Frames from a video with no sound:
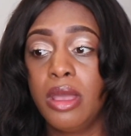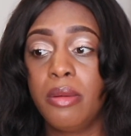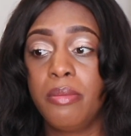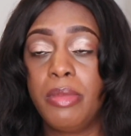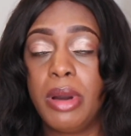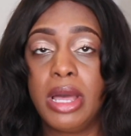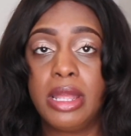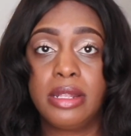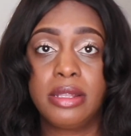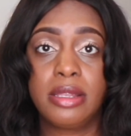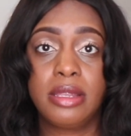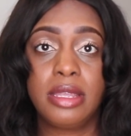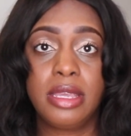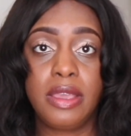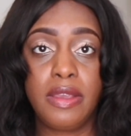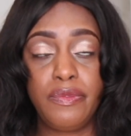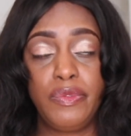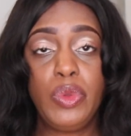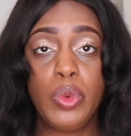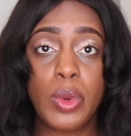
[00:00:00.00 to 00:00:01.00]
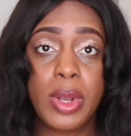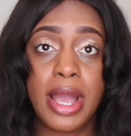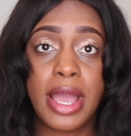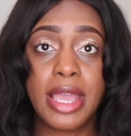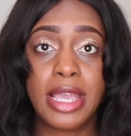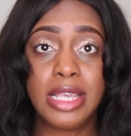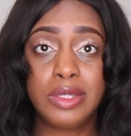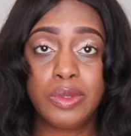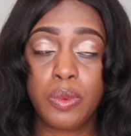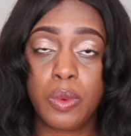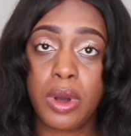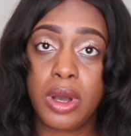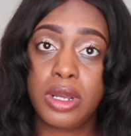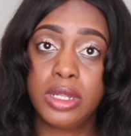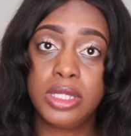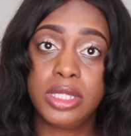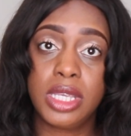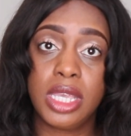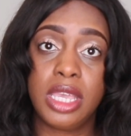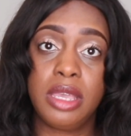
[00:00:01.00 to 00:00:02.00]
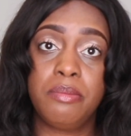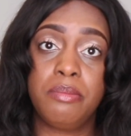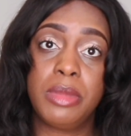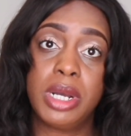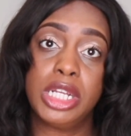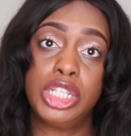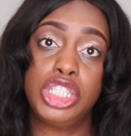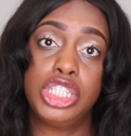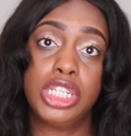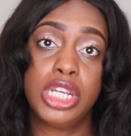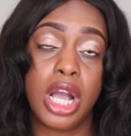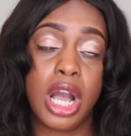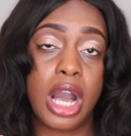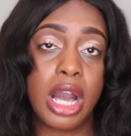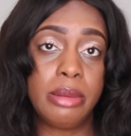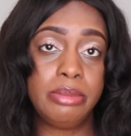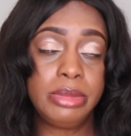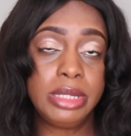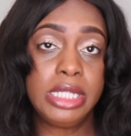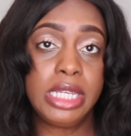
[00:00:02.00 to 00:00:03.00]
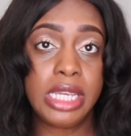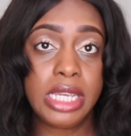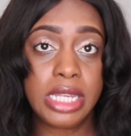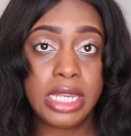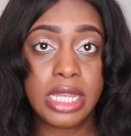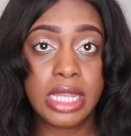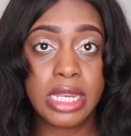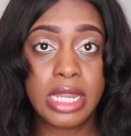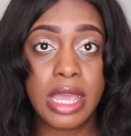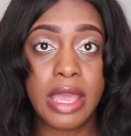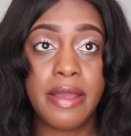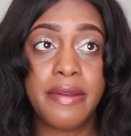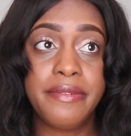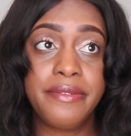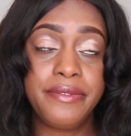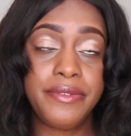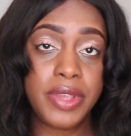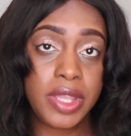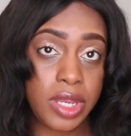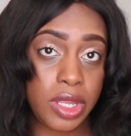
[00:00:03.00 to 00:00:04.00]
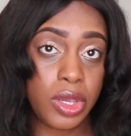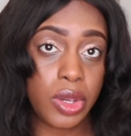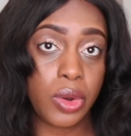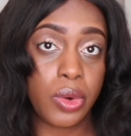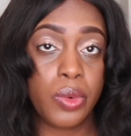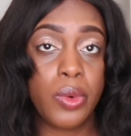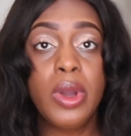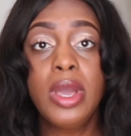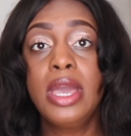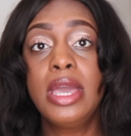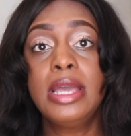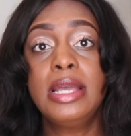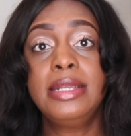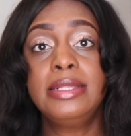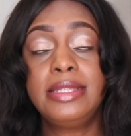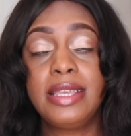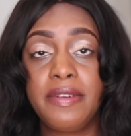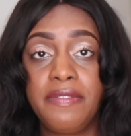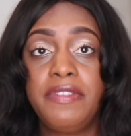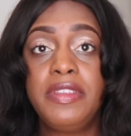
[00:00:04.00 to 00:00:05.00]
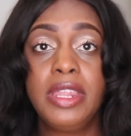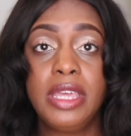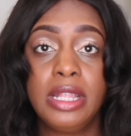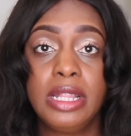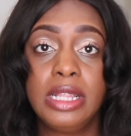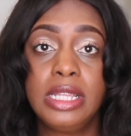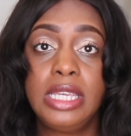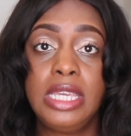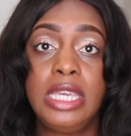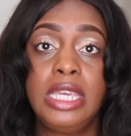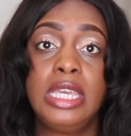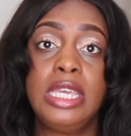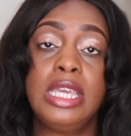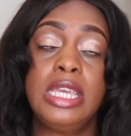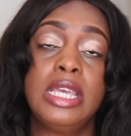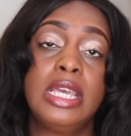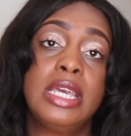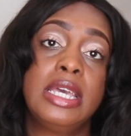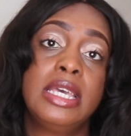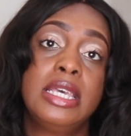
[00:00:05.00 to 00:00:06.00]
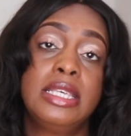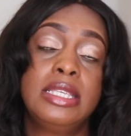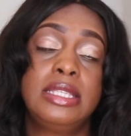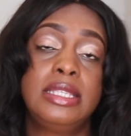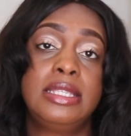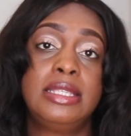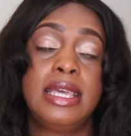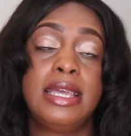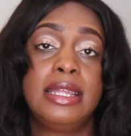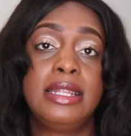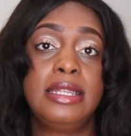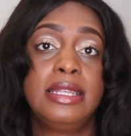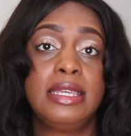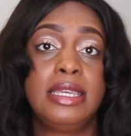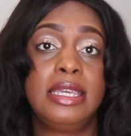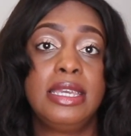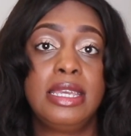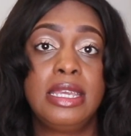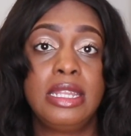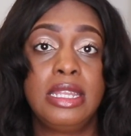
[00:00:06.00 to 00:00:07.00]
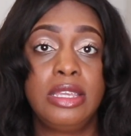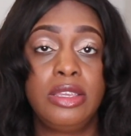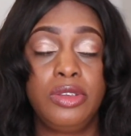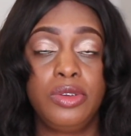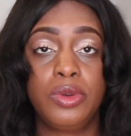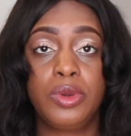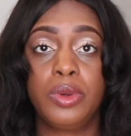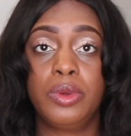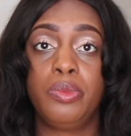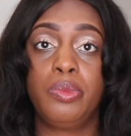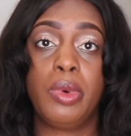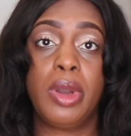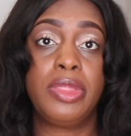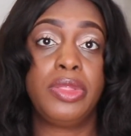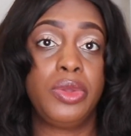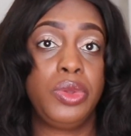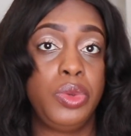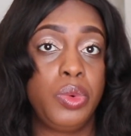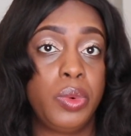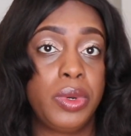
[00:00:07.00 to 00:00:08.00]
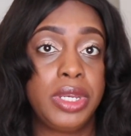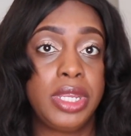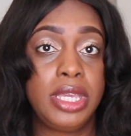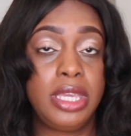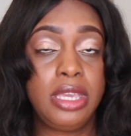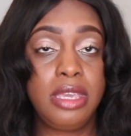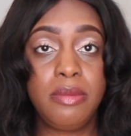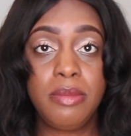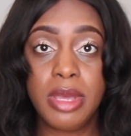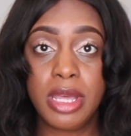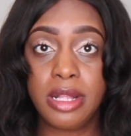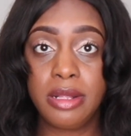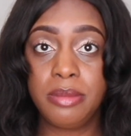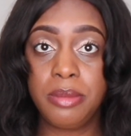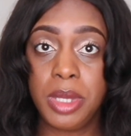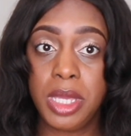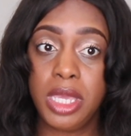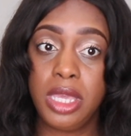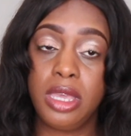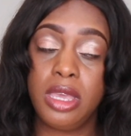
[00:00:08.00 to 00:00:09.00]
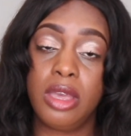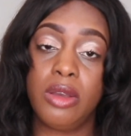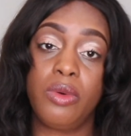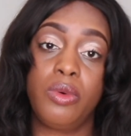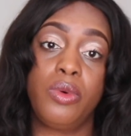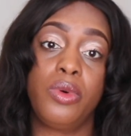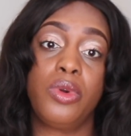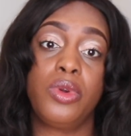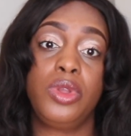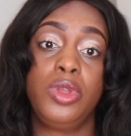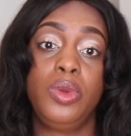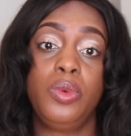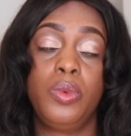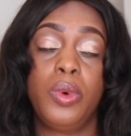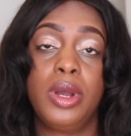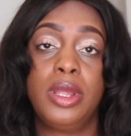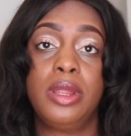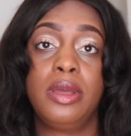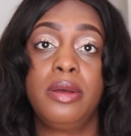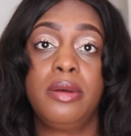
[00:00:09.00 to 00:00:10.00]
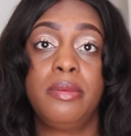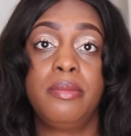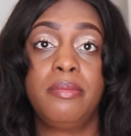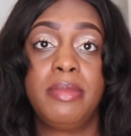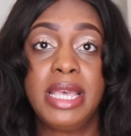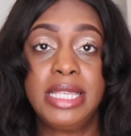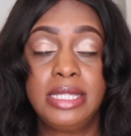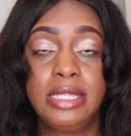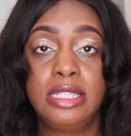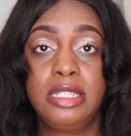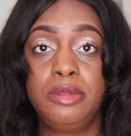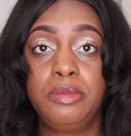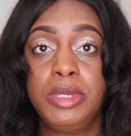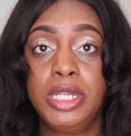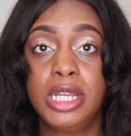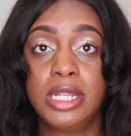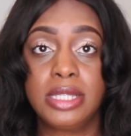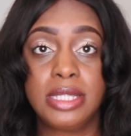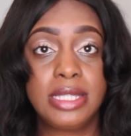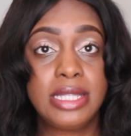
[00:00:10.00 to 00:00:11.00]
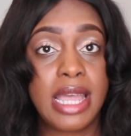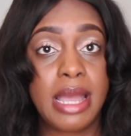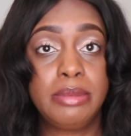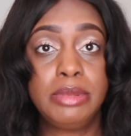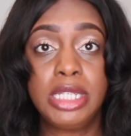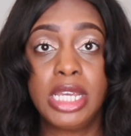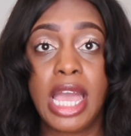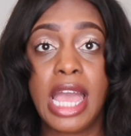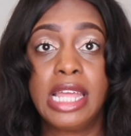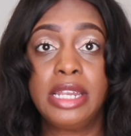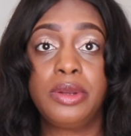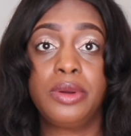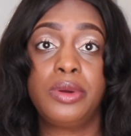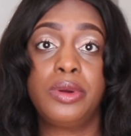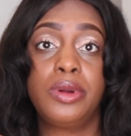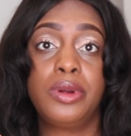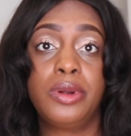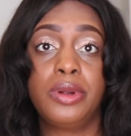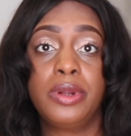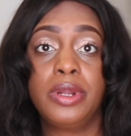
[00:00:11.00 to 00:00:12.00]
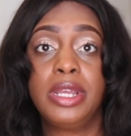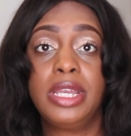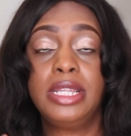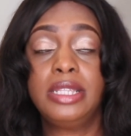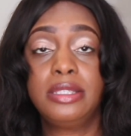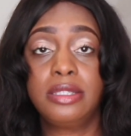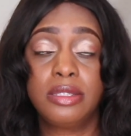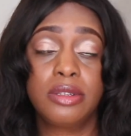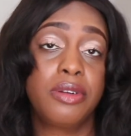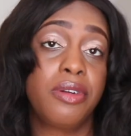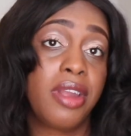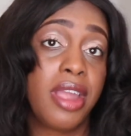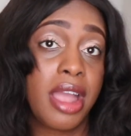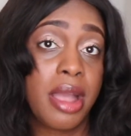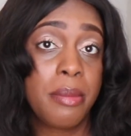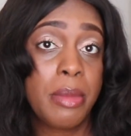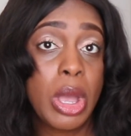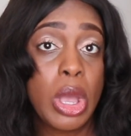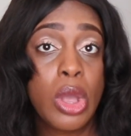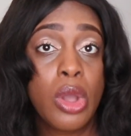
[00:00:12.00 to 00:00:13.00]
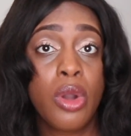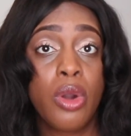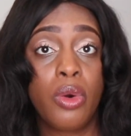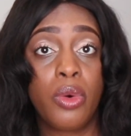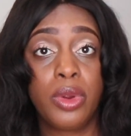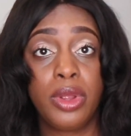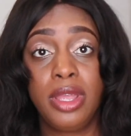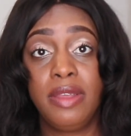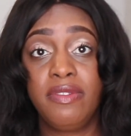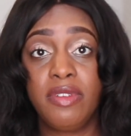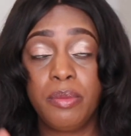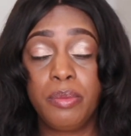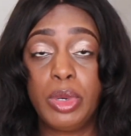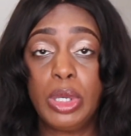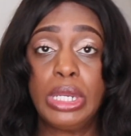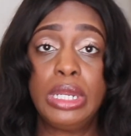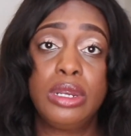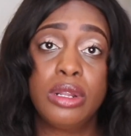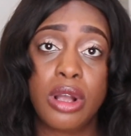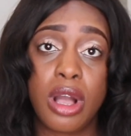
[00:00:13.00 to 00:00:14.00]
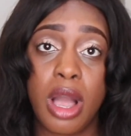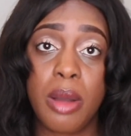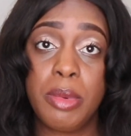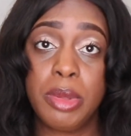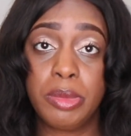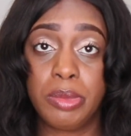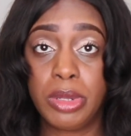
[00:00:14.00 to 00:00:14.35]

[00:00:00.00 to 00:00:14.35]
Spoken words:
But if you guys want a much updated video, definitely send in. You could, whether you want to email me or you want to message me on Snapchat or Instagram, or even put in a comment